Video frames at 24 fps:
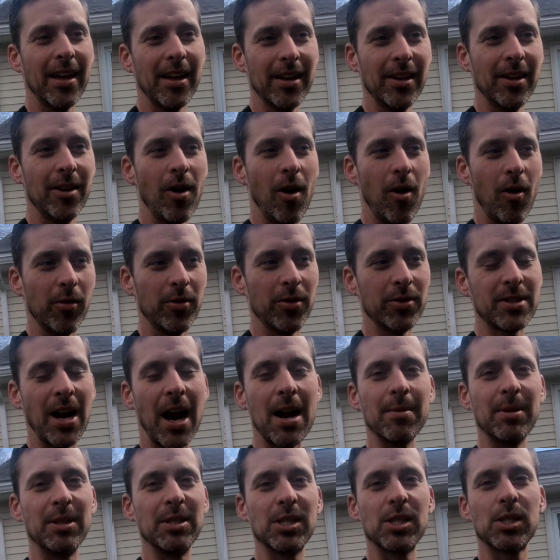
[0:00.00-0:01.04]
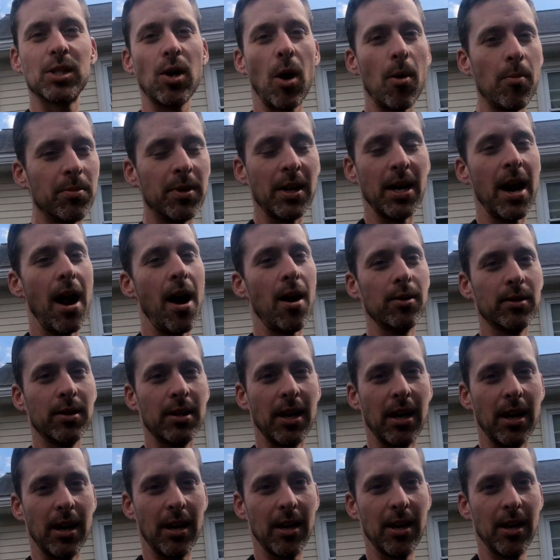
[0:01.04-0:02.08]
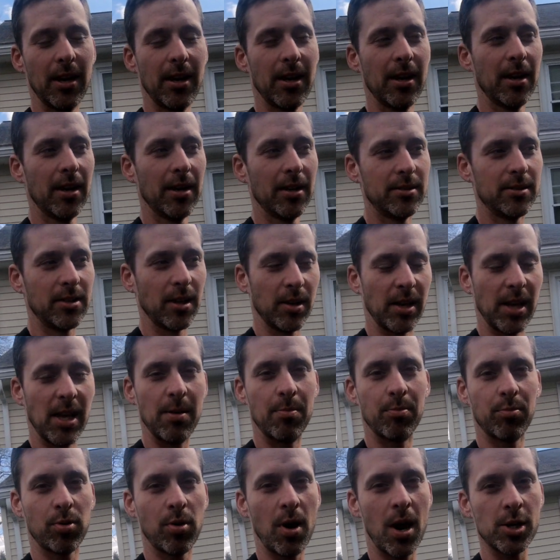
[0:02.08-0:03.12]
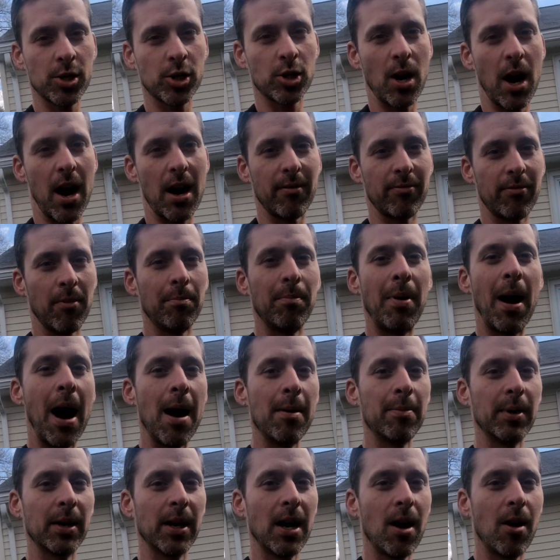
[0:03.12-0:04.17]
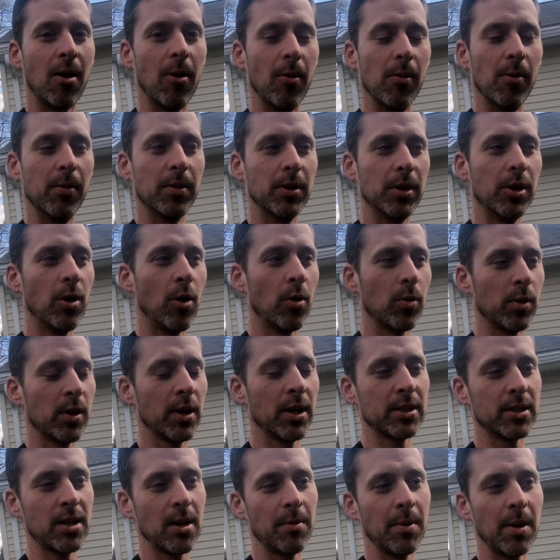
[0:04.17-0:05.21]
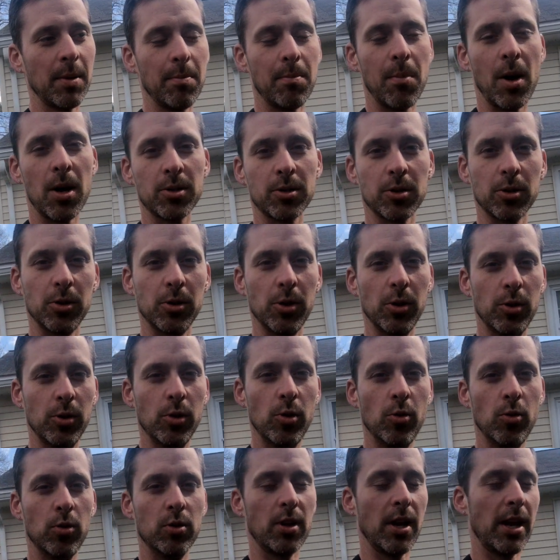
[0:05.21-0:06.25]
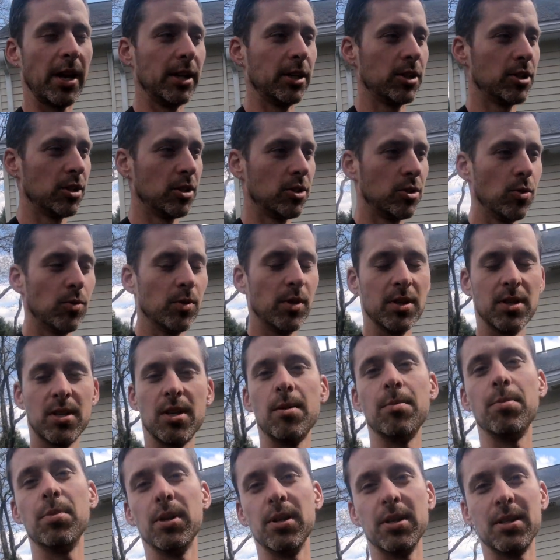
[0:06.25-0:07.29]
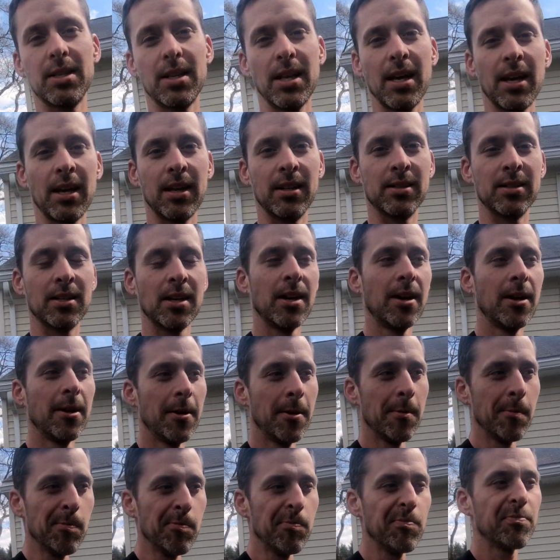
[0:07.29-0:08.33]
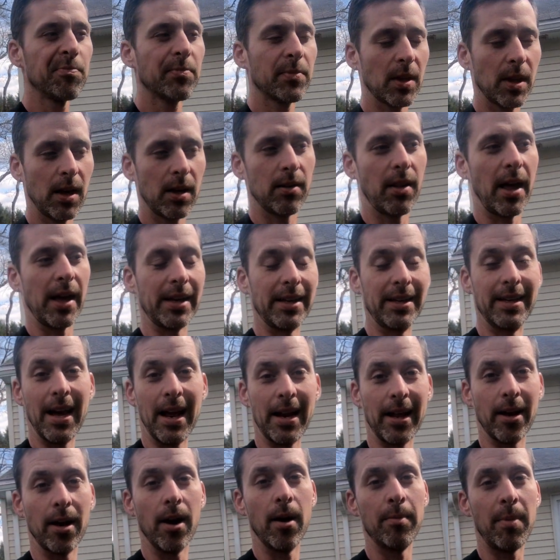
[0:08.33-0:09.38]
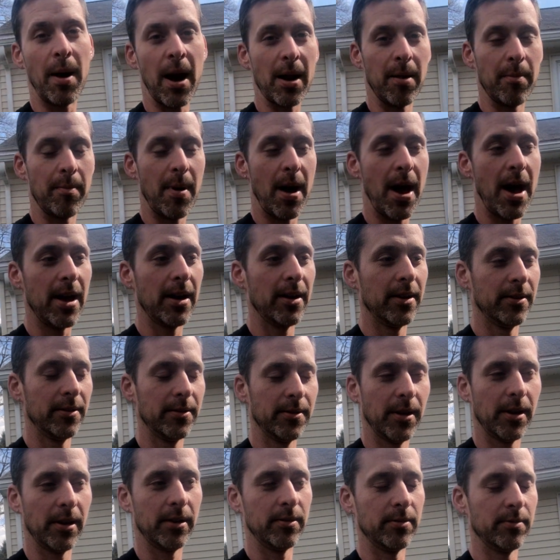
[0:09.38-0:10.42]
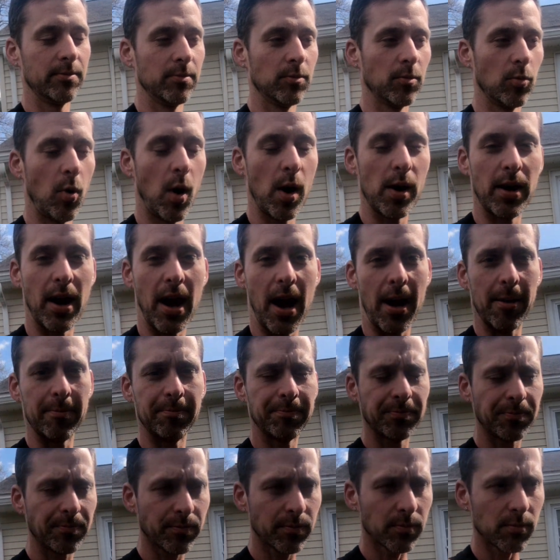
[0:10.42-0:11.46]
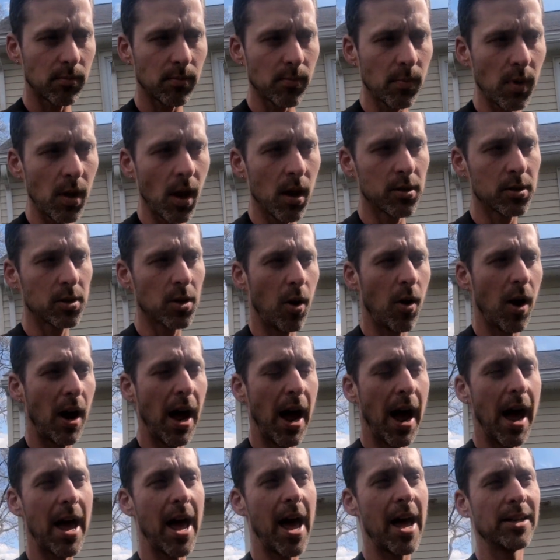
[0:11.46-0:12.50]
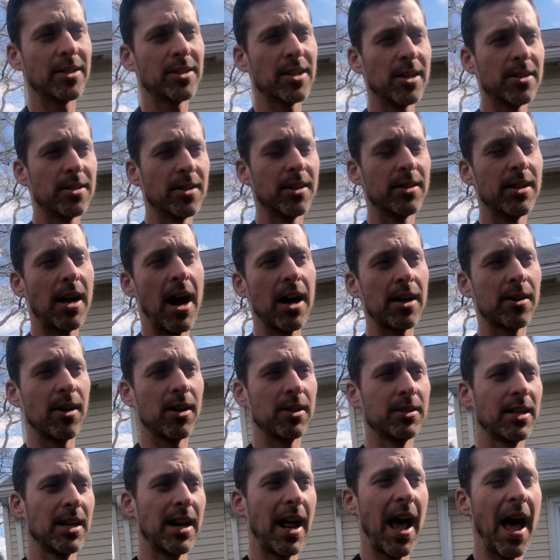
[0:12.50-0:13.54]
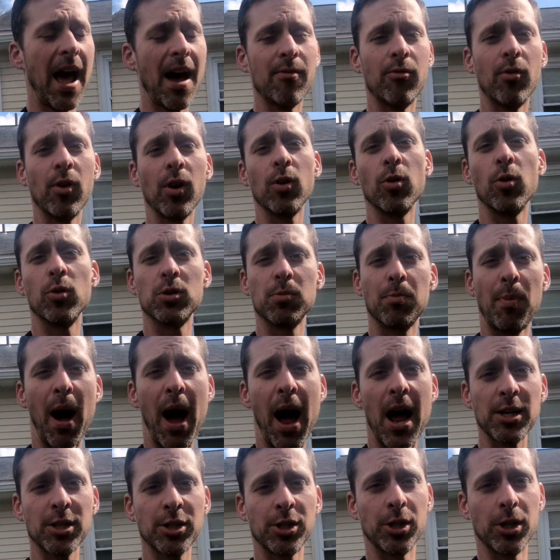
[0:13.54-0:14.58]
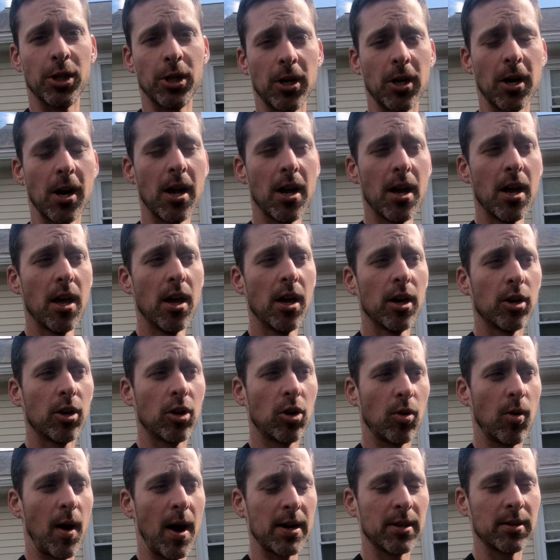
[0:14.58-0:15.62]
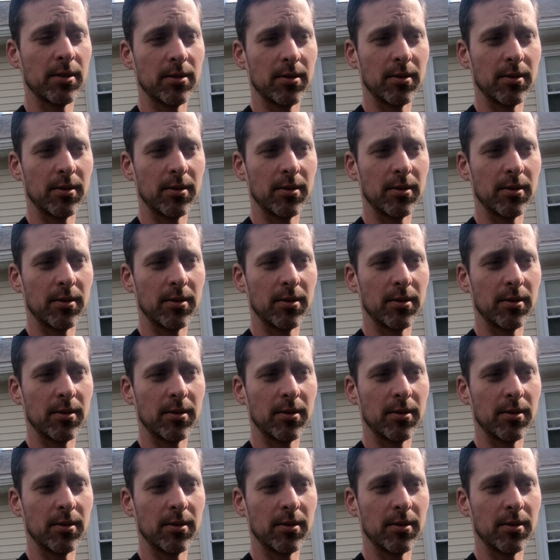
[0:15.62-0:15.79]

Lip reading: you know, there's got to be something out there to keep pressure on it from popping out. You don't realize how many muscles you use, like just doing the simplest things, like getting up out of bed and whatnot. So I said to the doctor, I said, I have one of those posture correct